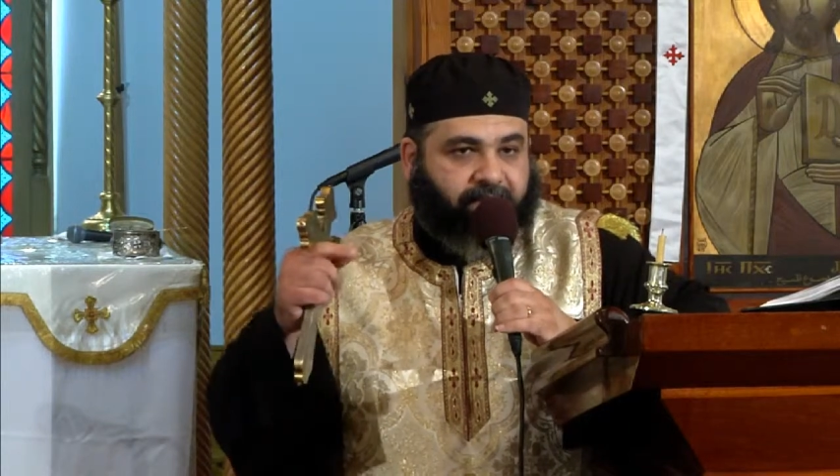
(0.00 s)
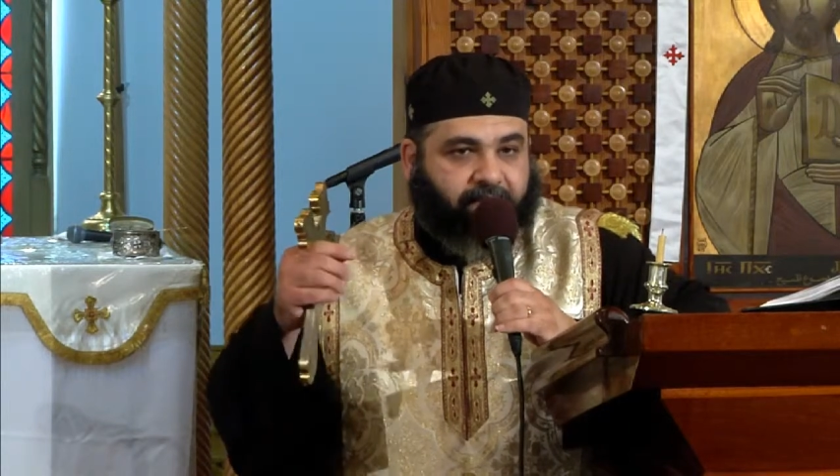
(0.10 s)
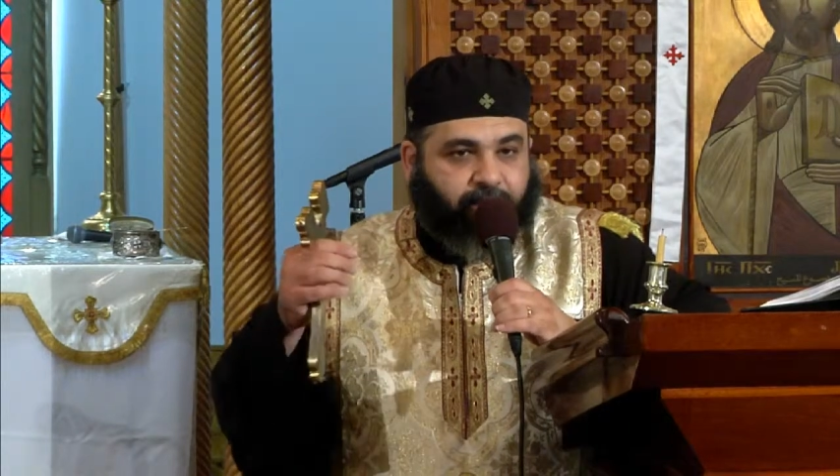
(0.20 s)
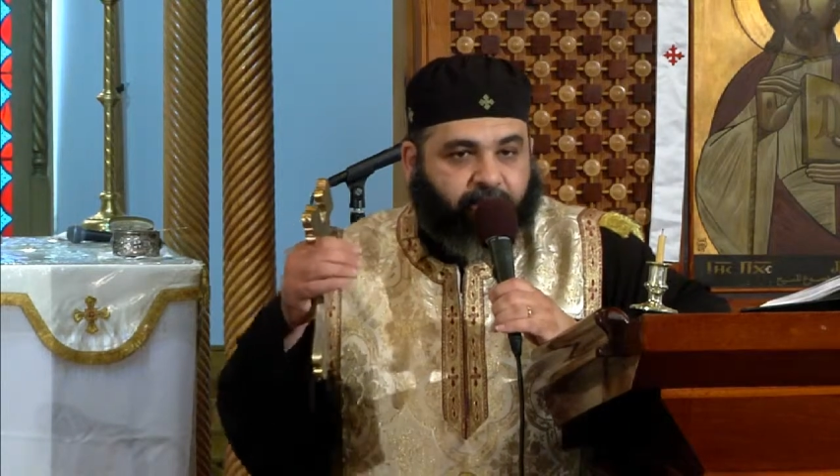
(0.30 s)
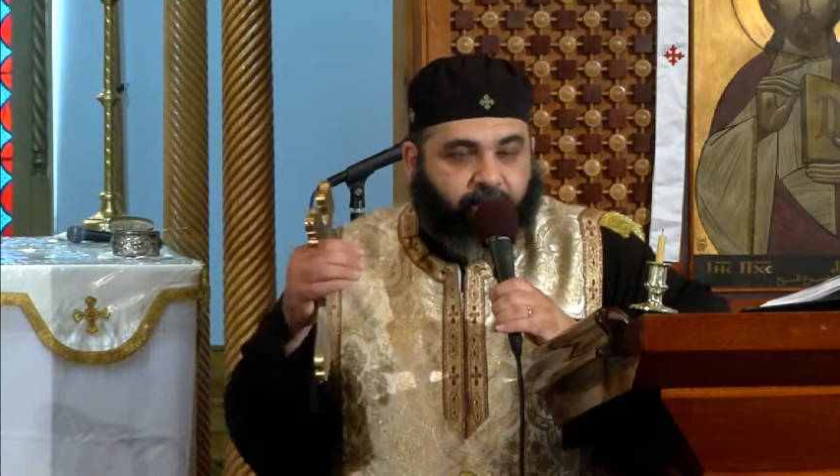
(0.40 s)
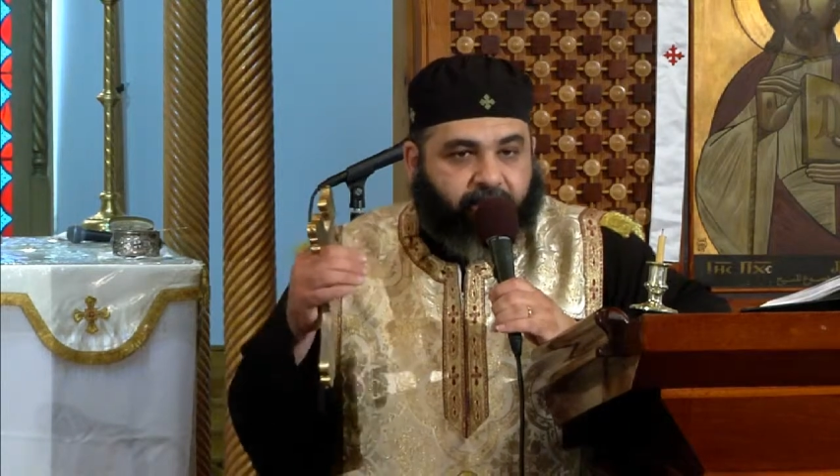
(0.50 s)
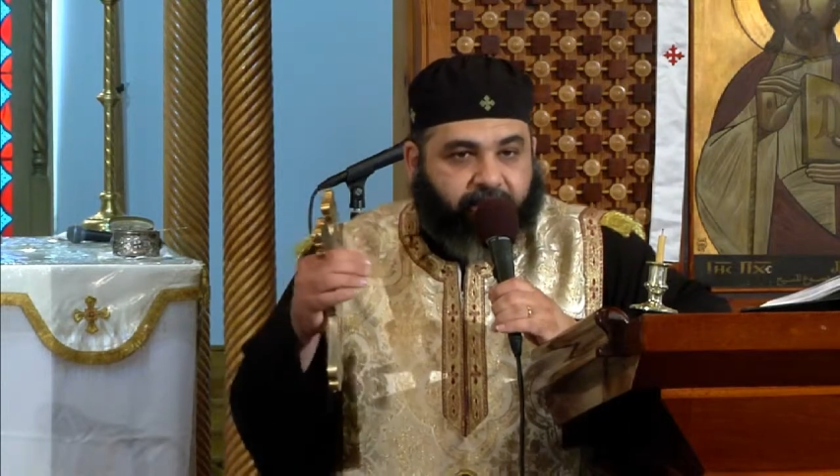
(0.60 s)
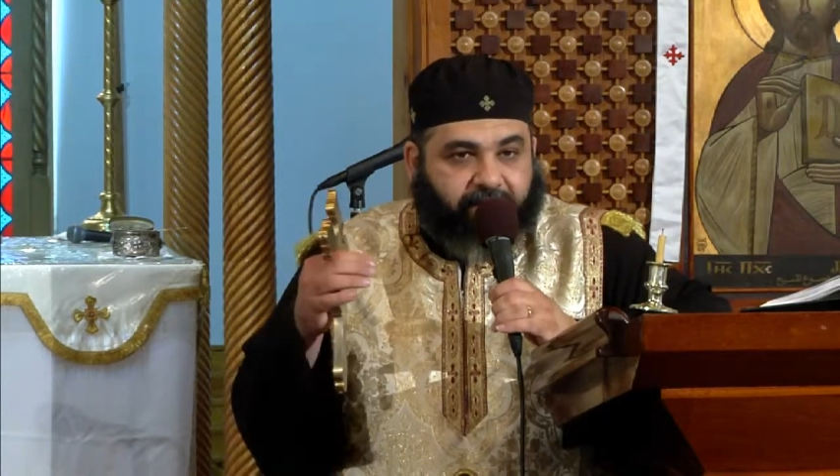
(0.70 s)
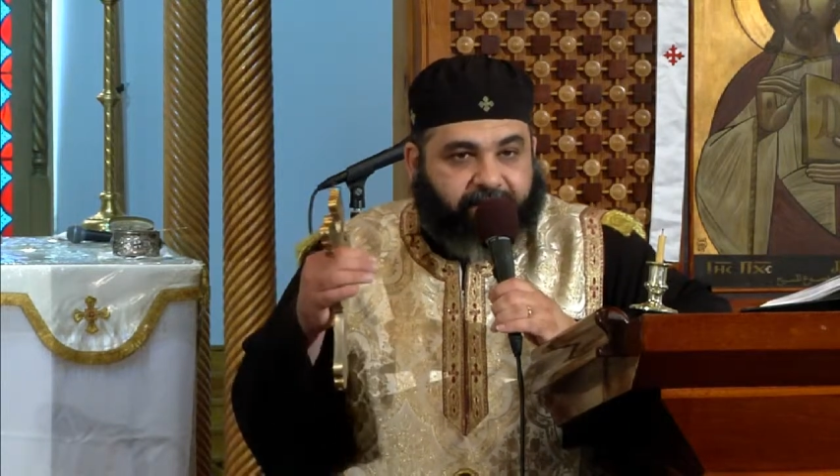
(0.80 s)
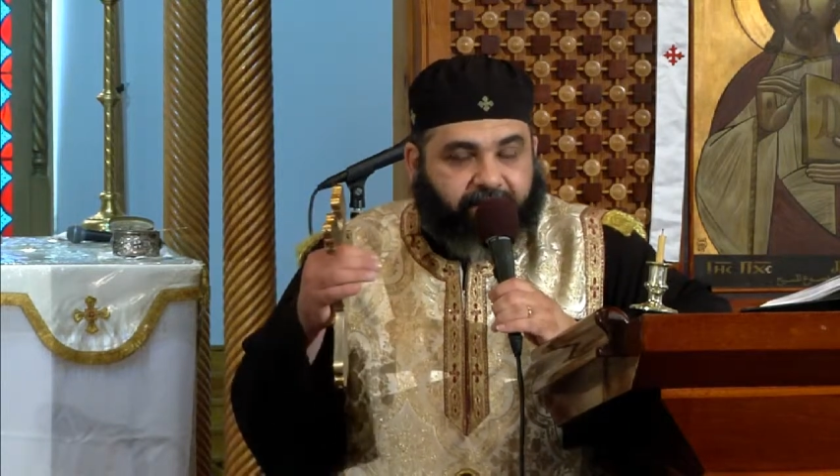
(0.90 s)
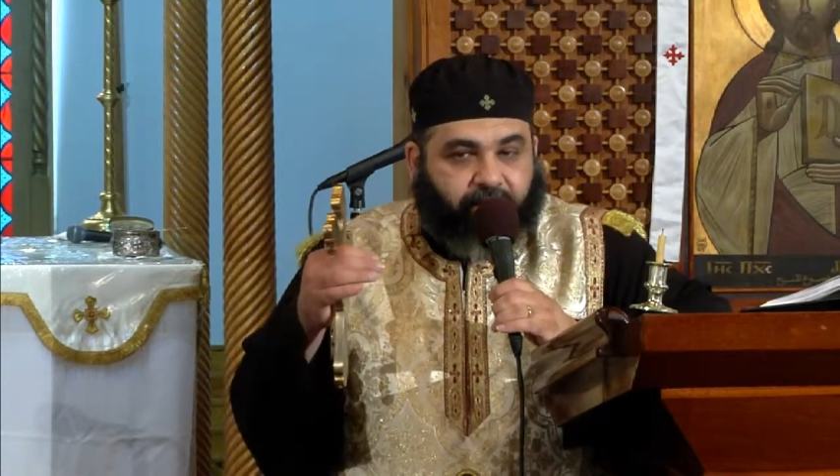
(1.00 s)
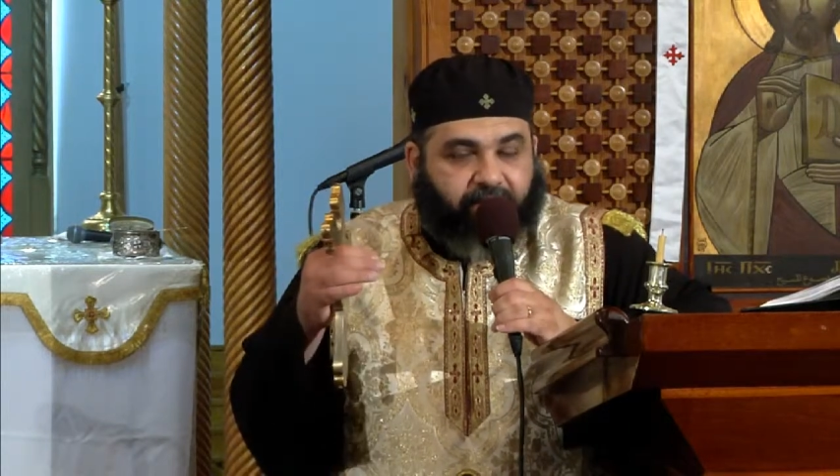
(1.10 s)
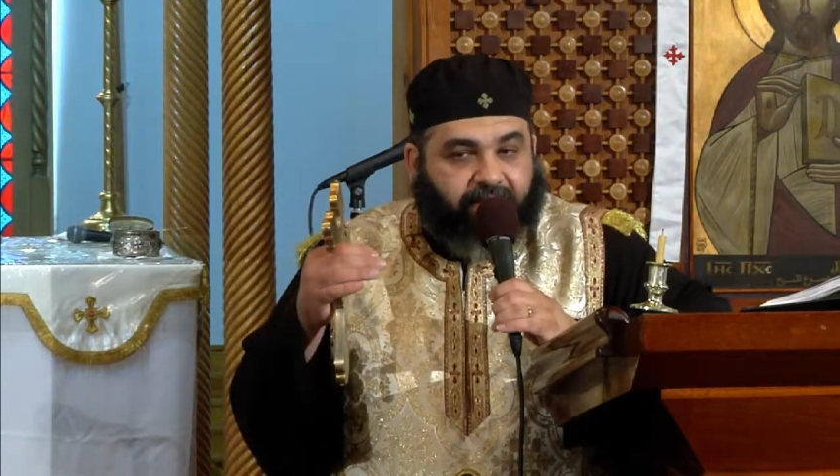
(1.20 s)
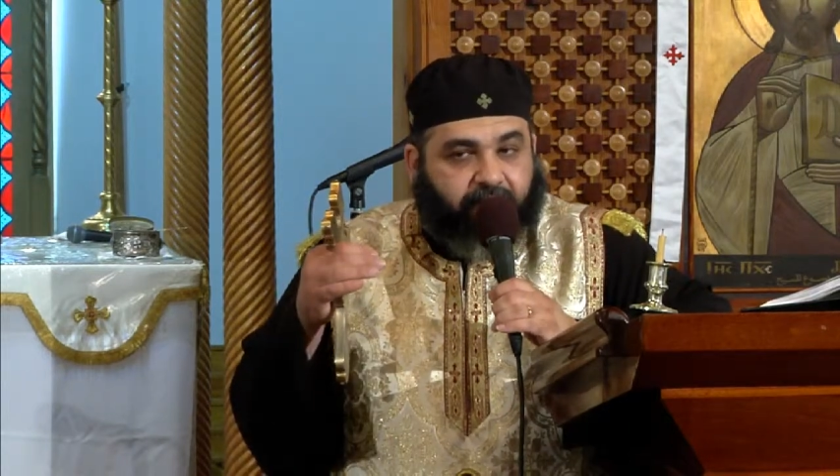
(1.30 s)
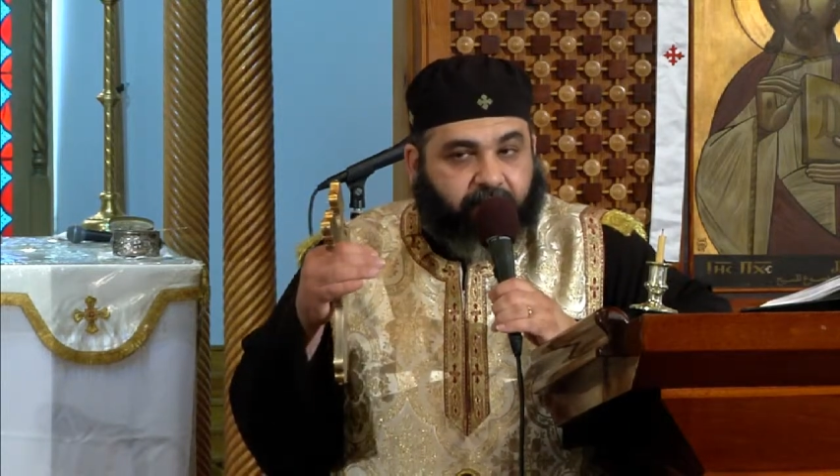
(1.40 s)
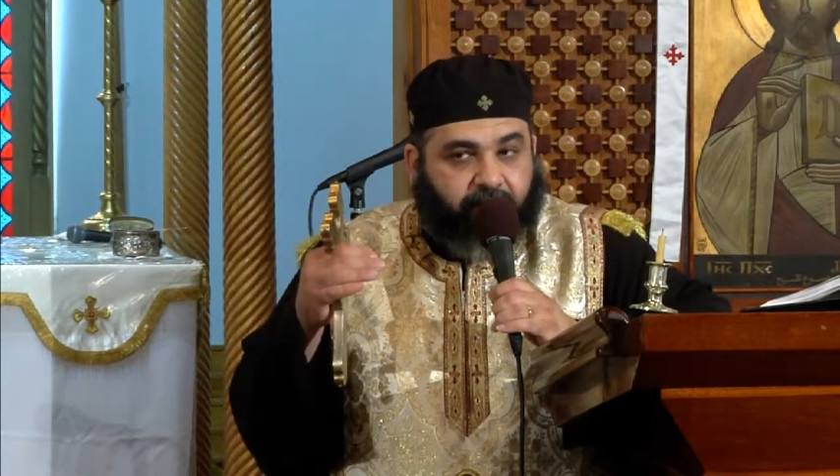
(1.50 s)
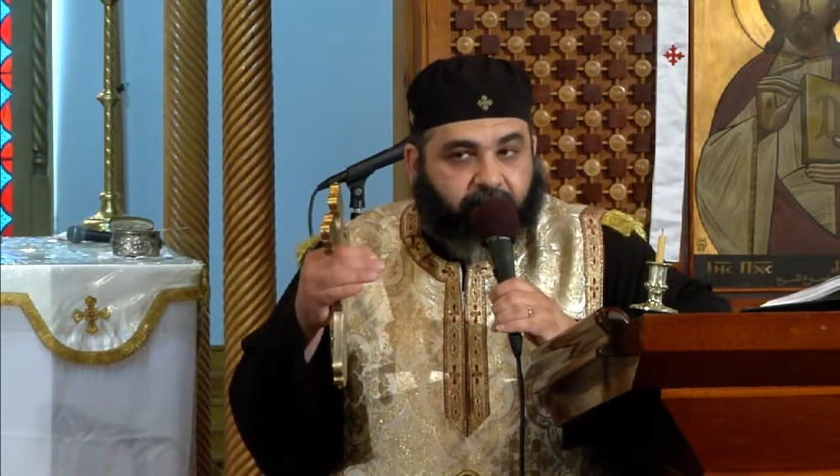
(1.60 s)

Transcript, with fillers: day before the fasting begin